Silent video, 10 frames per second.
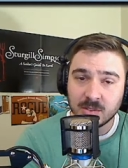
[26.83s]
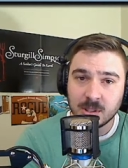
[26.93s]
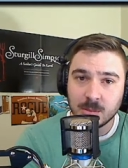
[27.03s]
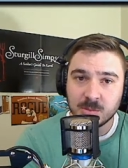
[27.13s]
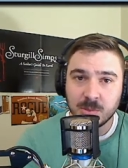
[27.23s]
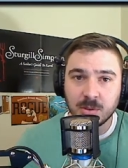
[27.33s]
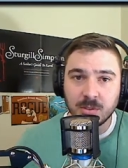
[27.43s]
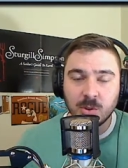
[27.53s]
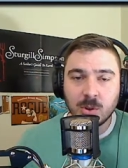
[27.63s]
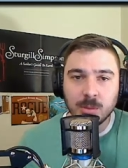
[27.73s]
Zim's Beer
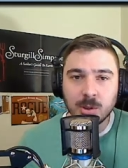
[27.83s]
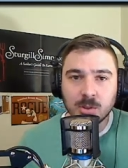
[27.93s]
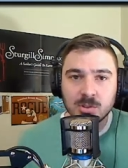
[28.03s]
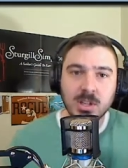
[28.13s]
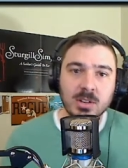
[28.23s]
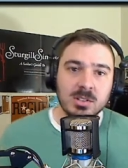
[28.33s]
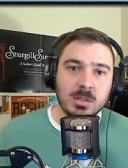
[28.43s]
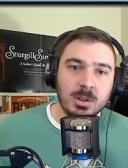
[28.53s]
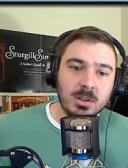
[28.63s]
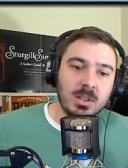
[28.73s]
Review. I'm your host, Garrett
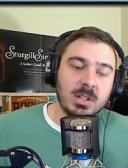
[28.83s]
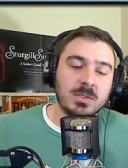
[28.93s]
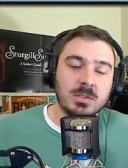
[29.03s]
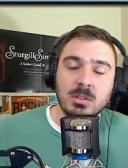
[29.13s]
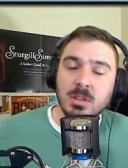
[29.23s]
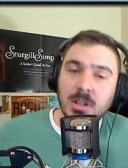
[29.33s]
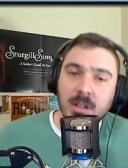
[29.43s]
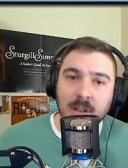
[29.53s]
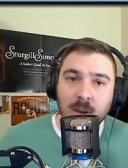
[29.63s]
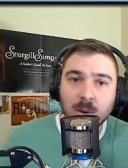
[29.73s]
Zimmer. Thanks for tuning
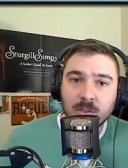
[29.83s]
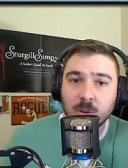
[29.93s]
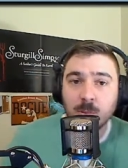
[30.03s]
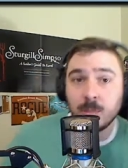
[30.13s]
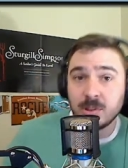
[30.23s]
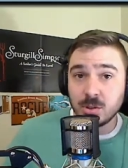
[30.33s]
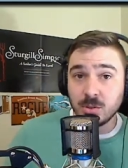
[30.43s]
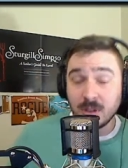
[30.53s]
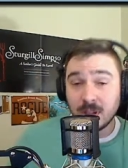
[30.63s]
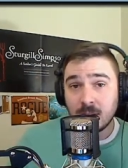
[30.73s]
in, however you may be
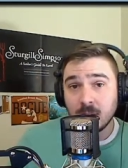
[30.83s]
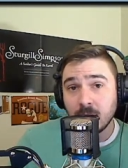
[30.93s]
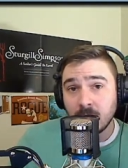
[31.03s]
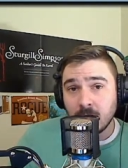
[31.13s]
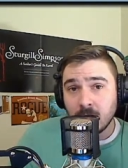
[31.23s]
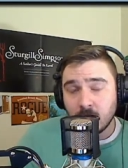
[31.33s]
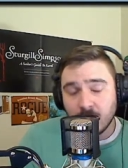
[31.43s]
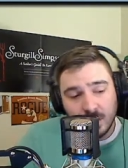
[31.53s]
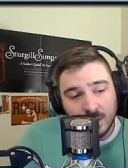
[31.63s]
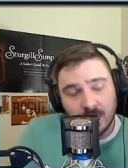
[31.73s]
tuning in,
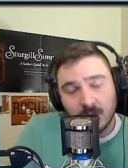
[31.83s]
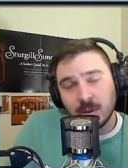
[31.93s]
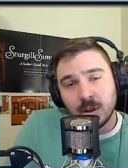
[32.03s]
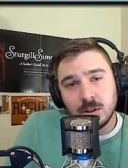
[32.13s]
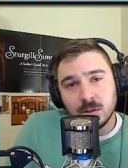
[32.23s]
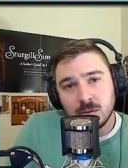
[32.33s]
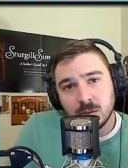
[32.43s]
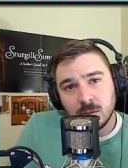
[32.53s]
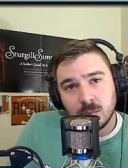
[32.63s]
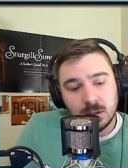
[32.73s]
whether you're following on
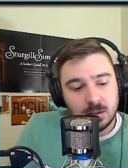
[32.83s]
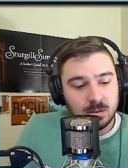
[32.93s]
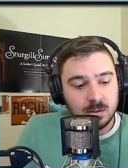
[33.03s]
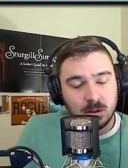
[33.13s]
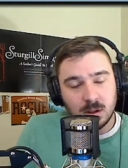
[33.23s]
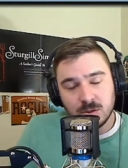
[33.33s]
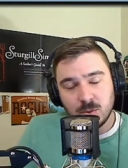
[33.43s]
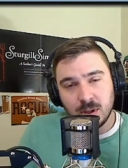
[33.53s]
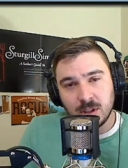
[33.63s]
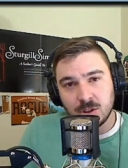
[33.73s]
YouTube, on
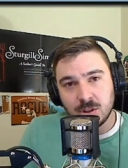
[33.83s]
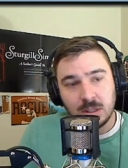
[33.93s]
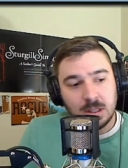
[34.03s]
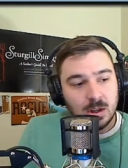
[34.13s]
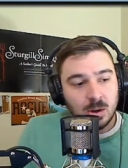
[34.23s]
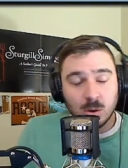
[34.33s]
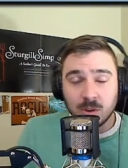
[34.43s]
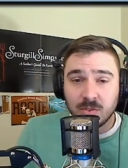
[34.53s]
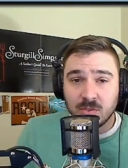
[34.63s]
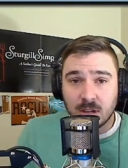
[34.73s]
Twitch, or
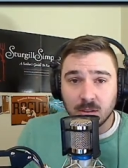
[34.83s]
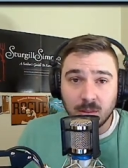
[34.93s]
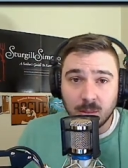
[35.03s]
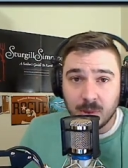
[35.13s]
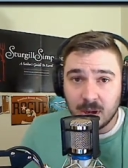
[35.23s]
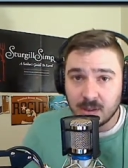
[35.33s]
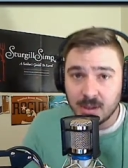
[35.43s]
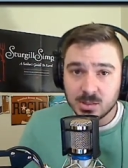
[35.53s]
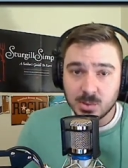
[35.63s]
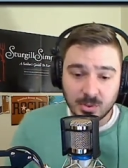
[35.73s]
if you've downloaded the
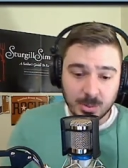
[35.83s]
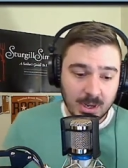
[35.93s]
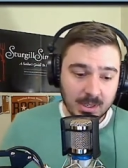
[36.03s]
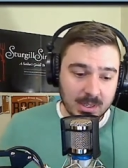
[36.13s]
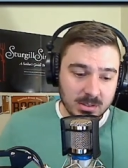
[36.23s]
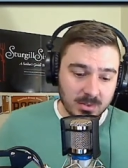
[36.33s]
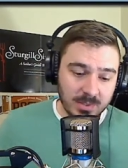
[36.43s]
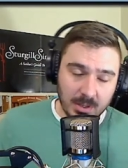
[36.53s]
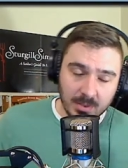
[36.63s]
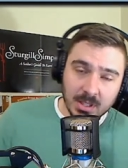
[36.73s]
podcast, wherever podcasts are
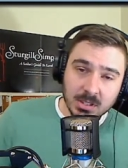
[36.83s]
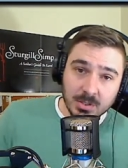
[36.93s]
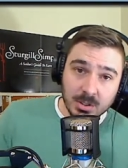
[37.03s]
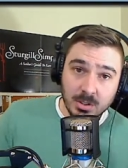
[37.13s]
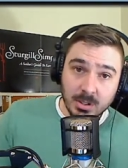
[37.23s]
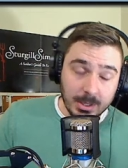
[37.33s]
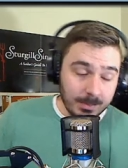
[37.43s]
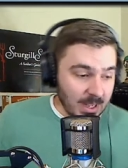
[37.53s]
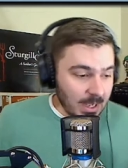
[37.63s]
found. Thanks for tuning in.